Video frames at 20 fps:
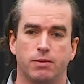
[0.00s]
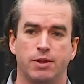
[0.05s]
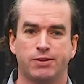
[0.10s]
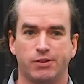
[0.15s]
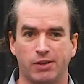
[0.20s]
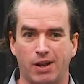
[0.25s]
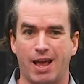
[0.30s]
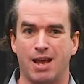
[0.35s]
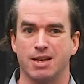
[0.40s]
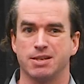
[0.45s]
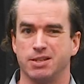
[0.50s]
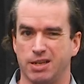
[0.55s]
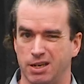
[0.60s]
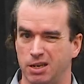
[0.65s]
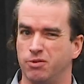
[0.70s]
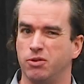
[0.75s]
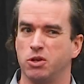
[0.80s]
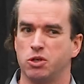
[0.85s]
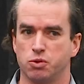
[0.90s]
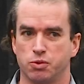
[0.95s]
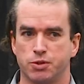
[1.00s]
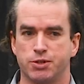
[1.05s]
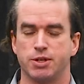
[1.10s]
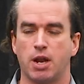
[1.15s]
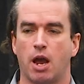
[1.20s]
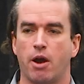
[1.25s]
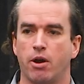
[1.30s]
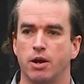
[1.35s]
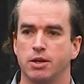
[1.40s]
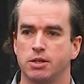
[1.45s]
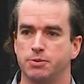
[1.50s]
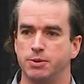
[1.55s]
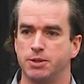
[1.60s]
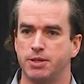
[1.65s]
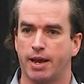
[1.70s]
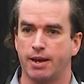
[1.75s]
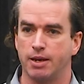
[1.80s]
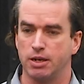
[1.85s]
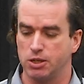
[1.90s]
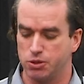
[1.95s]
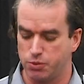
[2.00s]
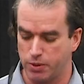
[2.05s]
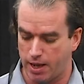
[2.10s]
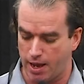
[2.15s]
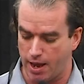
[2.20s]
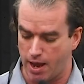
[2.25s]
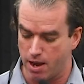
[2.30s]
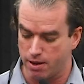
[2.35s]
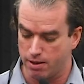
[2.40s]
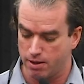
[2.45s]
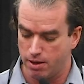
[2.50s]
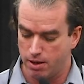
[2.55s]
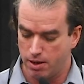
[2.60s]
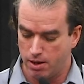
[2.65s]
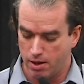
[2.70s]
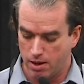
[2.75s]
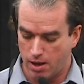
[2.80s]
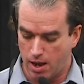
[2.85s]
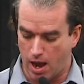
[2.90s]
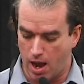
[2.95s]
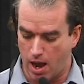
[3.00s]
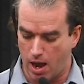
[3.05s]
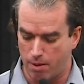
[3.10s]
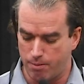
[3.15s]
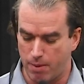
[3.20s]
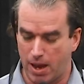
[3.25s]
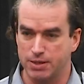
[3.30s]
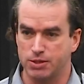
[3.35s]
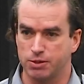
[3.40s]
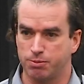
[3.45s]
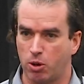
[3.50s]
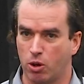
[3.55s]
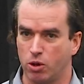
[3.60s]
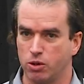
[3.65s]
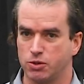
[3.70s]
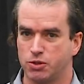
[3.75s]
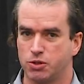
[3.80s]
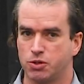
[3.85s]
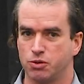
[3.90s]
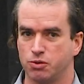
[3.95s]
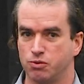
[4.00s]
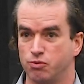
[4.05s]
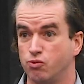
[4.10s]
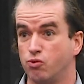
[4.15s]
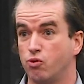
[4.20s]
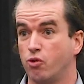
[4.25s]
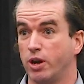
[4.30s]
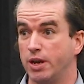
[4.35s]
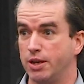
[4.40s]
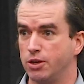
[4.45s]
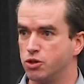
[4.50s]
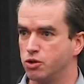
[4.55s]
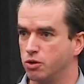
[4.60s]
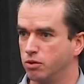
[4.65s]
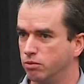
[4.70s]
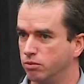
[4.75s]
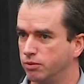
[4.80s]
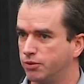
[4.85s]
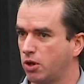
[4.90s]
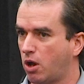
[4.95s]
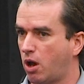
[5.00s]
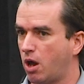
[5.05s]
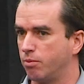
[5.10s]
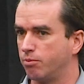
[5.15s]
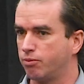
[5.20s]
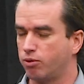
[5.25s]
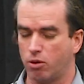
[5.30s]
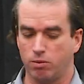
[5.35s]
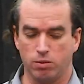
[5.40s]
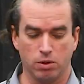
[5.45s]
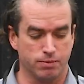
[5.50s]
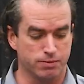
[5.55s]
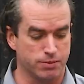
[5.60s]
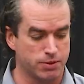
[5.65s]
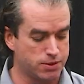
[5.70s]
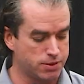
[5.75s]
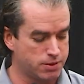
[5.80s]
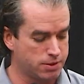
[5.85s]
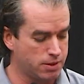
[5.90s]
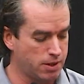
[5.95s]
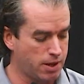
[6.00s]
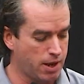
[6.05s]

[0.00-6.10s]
This allows individual scenarios to be taken into account as opposed to regional type problems.